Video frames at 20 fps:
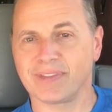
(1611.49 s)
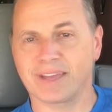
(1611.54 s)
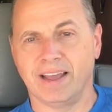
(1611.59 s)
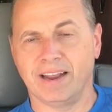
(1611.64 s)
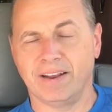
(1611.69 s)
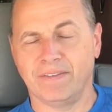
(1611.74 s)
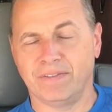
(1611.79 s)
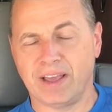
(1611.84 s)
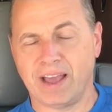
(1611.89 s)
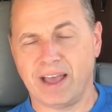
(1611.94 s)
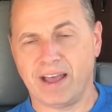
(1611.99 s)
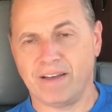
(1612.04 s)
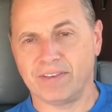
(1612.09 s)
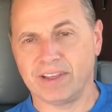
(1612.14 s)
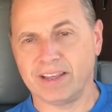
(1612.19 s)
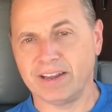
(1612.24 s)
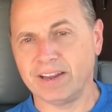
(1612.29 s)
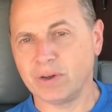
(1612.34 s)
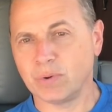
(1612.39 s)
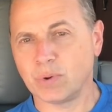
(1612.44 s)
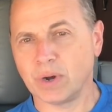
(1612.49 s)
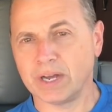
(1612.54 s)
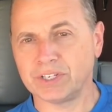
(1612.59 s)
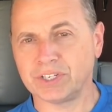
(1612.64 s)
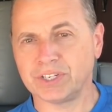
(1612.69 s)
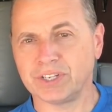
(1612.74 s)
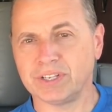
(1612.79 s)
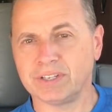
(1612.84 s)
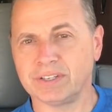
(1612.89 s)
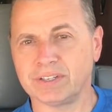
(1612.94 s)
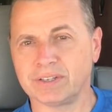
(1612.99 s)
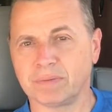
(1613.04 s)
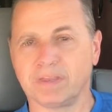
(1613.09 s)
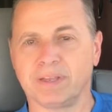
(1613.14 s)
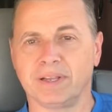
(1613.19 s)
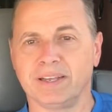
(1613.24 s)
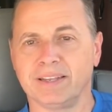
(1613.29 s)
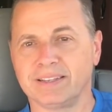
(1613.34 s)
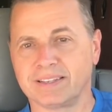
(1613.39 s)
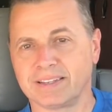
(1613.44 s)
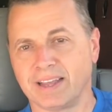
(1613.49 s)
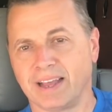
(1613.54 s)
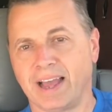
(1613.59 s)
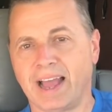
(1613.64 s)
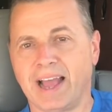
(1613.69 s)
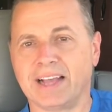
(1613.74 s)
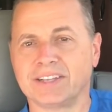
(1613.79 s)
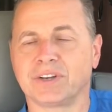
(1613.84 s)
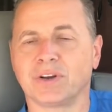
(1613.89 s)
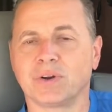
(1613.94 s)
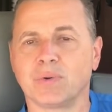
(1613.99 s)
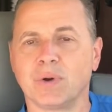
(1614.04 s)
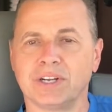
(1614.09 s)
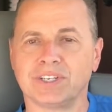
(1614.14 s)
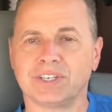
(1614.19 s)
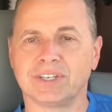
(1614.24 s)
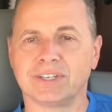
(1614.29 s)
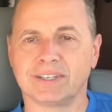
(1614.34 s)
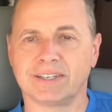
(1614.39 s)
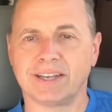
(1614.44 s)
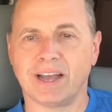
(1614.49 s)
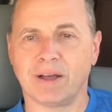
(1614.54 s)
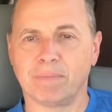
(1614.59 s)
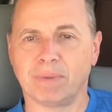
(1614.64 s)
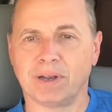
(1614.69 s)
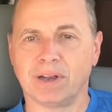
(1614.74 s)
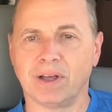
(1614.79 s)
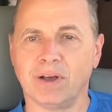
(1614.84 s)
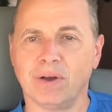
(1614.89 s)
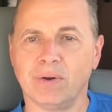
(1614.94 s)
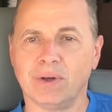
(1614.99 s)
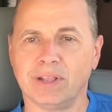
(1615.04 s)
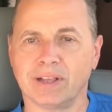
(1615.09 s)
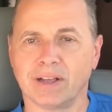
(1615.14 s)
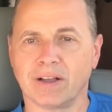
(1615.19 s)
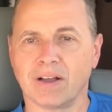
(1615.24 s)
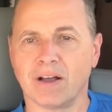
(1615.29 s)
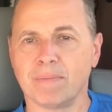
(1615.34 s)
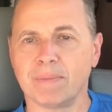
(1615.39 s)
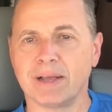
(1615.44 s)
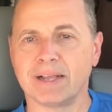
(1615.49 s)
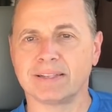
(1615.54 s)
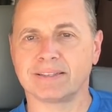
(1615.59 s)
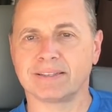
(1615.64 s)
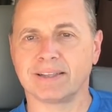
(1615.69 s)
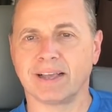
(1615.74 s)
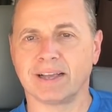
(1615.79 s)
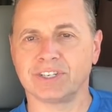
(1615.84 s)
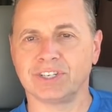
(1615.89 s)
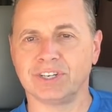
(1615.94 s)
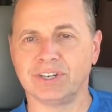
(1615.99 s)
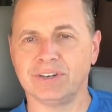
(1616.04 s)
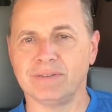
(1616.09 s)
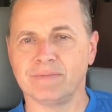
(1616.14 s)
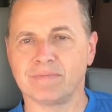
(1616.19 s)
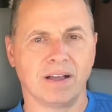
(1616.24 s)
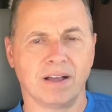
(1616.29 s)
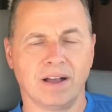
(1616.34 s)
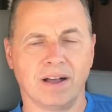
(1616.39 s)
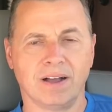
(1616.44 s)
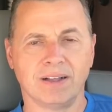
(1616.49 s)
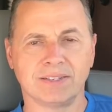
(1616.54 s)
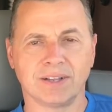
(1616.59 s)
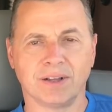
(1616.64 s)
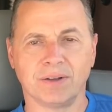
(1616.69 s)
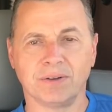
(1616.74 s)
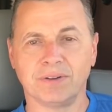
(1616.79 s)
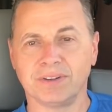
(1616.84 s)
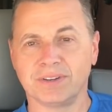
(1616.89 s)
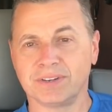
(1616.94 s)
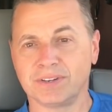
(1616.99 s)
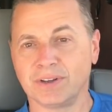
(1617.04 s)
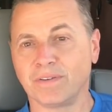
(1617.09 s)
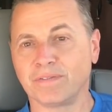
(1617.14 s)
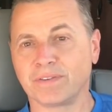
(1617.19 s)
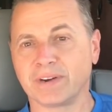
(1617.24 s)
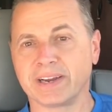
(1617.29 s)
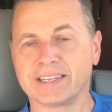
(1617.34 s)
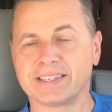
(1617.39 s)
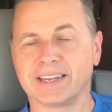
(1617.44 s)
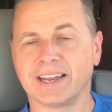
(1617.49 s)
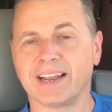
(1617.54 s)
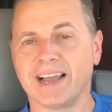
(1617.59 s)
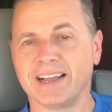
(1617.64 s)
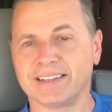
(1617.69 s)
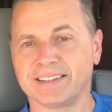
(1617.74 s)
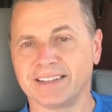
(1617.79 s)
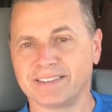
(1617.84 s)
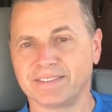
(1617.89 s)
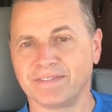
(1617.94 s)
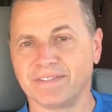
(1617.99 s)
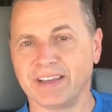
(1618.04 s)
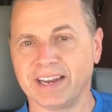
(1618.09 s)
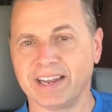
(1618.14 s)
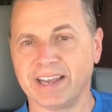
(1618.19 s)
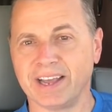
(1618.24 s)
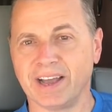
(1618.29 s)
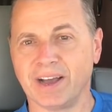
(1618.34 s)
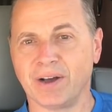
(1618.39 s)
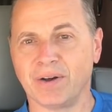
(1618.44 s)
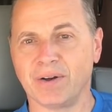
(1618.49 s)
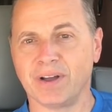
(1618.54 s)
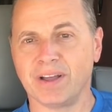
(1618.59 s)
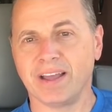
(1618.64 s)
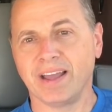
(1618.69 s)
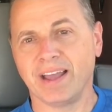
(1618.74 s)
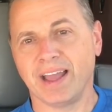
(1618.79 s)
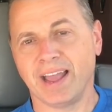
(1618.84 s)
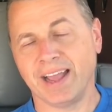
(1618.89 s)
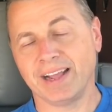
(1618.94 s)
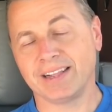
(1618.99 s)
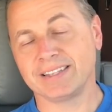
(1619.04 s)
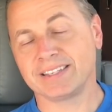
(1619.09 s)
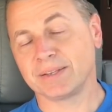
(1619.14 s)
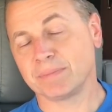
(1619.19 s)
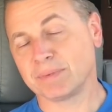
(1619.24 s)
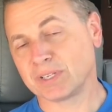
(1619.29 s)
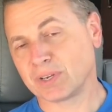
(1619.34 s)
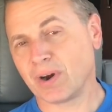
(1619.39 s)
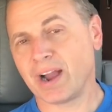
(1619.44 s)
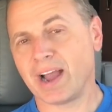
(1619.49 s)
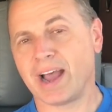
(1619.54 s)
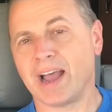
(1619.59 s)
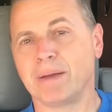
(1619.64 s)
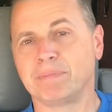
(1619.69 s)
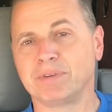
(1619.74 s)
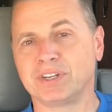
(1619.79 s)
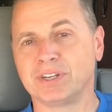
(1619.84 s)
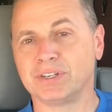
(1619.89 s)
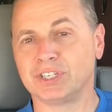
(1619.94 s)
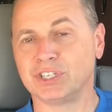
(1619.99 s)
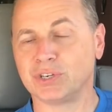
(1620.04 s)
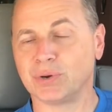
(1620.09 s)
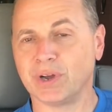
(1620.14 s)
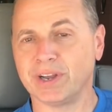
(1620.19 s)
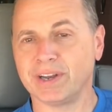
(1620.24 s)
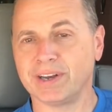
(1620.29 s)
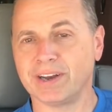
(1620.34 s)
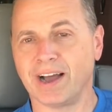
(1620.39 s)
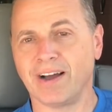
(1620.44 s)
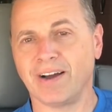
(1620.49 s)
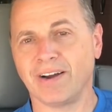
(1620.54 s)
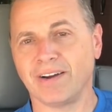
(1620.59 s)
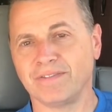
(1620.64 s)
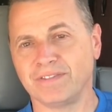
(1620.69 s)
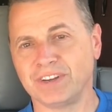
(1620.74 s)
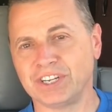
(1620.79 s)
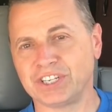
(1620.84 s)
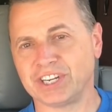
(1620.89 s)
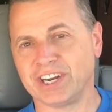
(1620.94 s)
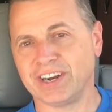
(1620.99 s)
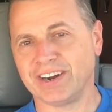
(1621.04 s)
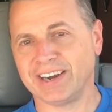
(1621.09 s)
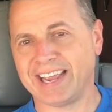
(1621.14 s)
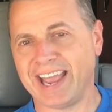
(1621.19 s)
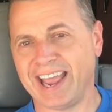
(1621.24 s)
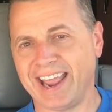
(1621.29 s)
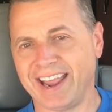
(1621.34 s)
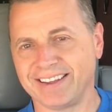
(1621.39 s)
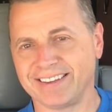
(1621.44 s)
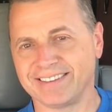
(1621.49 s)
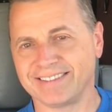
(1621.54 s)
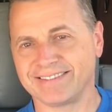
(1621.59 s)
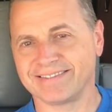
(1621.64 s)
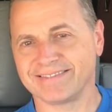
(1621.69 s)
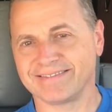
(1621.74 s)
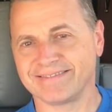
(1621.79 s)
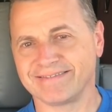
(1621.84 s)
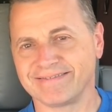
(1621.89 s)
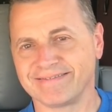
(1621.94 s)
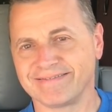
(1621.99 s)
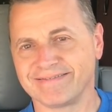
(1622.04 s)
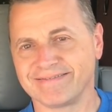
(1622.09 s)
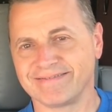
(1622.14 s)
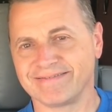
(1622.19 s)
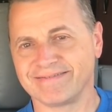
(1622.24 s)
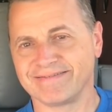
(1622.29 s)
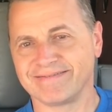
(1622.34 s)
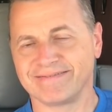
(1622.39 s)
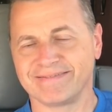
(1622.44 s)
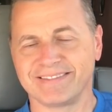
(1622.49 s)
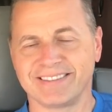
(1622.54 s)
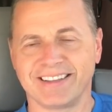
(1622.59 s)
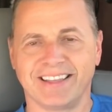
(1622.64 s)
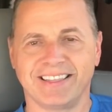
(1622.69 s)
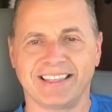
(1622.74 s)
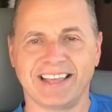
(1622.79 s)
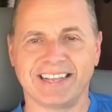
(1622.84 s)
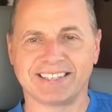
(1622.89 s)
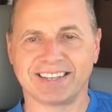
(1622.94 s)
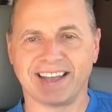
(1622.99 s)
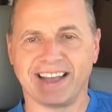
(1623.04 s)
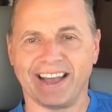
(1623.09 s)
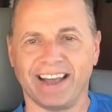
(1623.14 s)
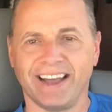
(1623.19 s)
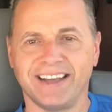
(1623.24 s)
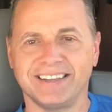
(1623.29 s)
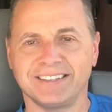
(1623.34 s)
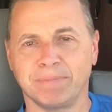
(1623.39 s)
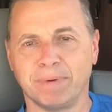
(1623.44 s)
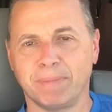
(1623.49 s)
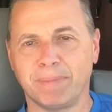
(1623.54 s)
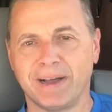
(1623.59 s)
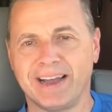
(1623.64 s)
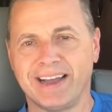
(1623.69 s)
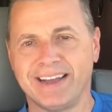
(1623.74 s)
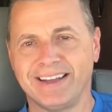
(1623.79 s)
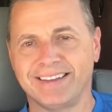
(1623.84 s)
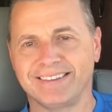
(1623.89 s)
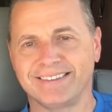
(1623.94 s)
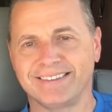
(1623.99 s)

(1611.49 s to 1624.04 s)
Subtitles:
And if you have any questions, please ask your questions down below in the comments section. Also, don't forget to like this video and subscribe to join our visionary gang. Thanks guys, bye-bye.